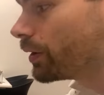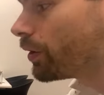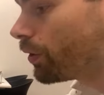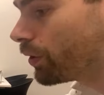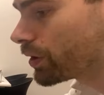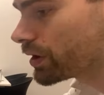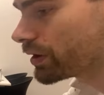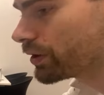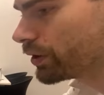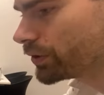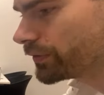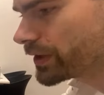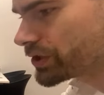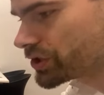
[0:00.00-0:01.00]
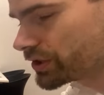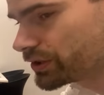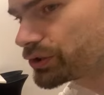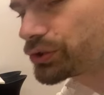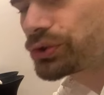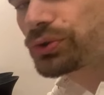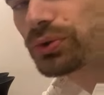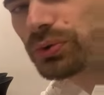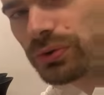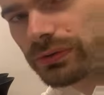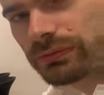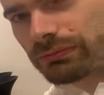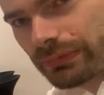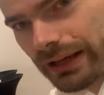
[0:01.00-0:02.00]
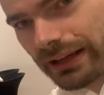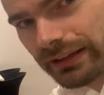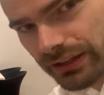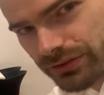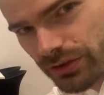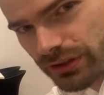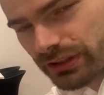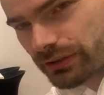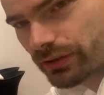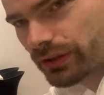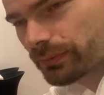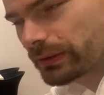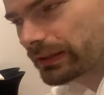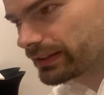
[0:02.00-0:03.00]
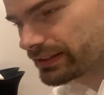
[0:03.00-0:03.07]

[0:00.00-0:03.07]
or conversion to electronic document.